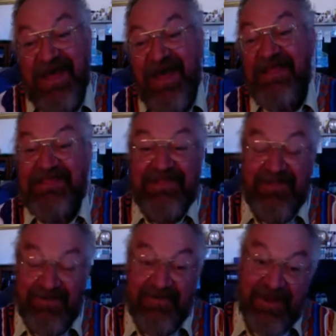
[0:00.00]
I think
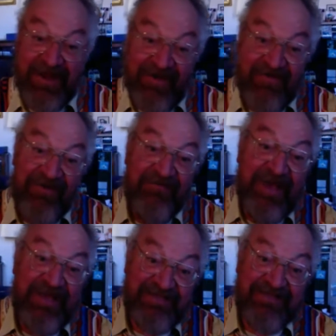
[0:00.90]
there are now
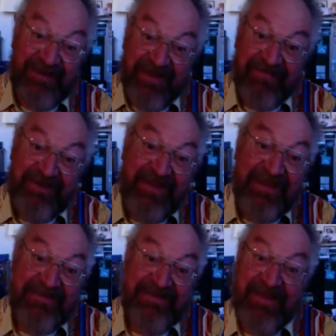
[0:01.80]
ways around
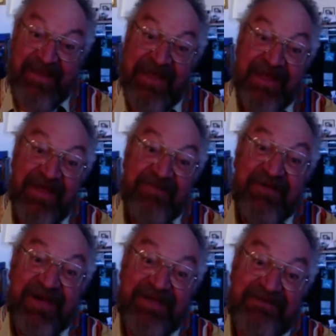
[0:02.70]
it,
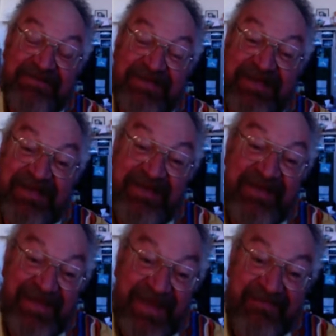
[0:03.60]
but it
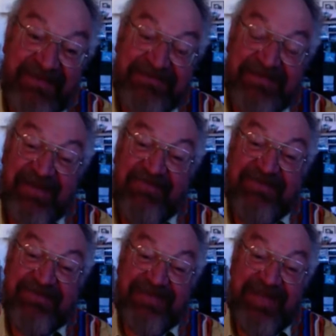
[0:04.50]
was
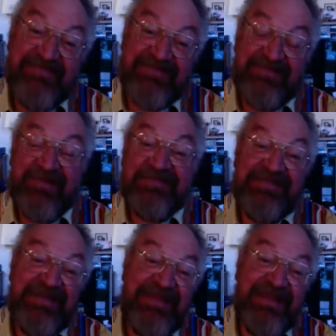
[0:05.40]
a
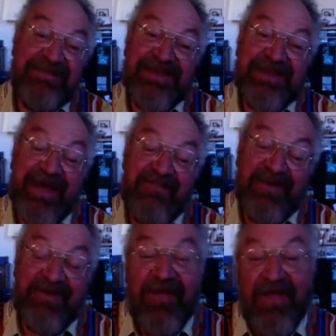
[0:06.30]
pleasant thing to
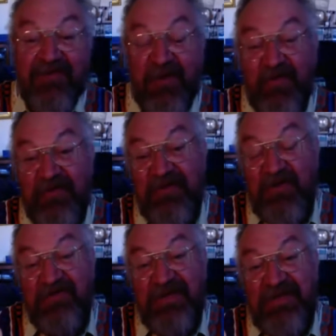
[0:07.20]
come,
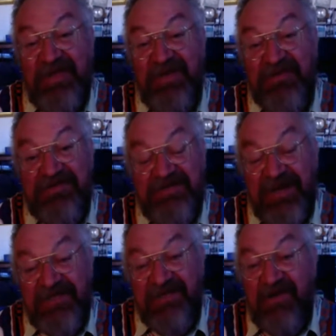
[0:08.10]
reading about
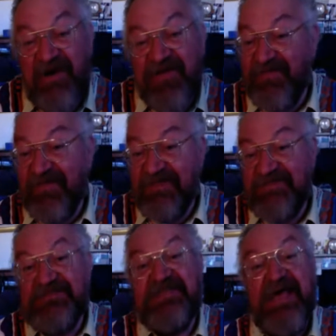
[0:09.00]
inductive
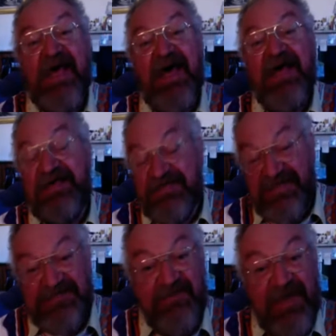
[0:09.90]
arguments,
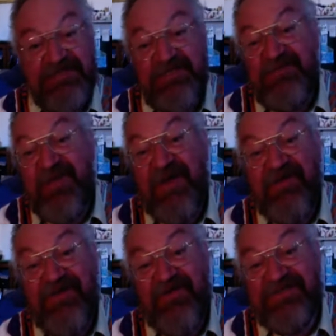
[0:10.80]
the Sorites
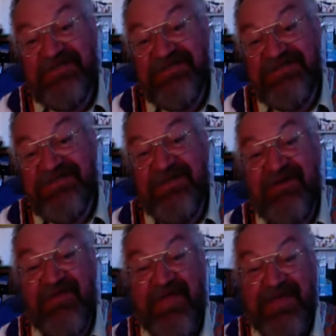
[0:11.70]
paradox, and so on.